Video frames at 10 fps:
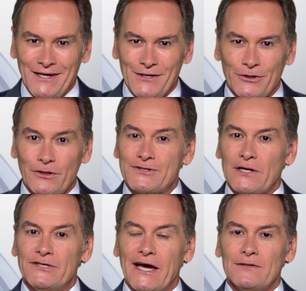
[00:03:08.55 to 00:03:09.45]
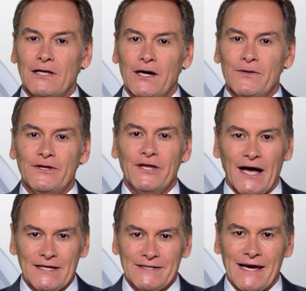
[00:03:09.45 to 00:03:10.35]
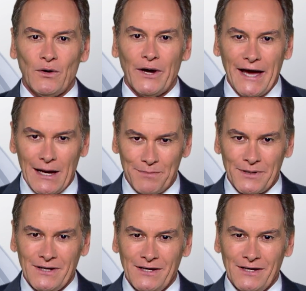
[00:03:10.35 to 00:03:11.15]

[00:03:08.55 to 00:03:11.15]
You can also download the 9Now app